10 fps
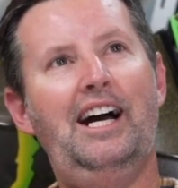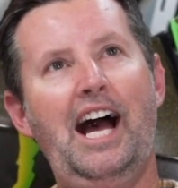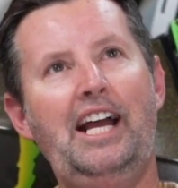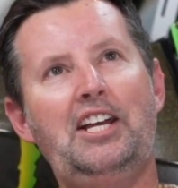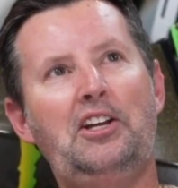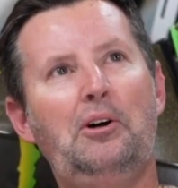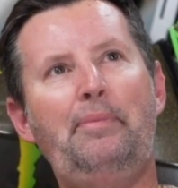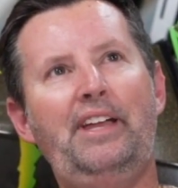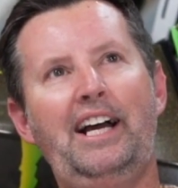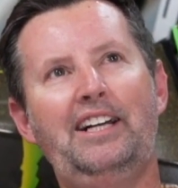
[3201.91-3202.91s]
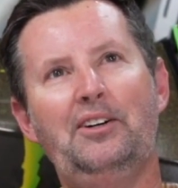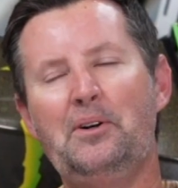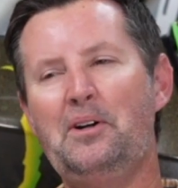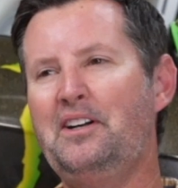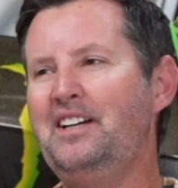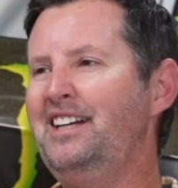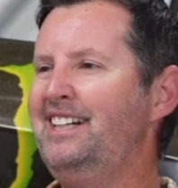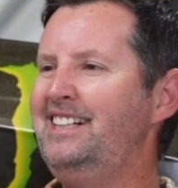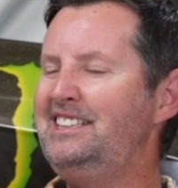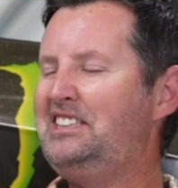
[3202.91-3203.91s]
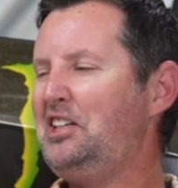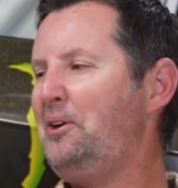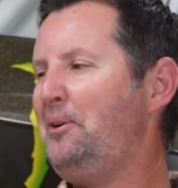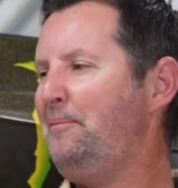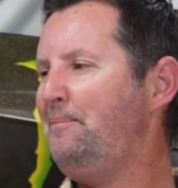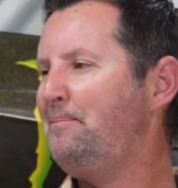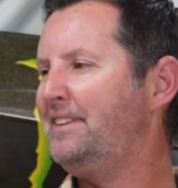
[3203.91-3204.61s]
I could go up that or so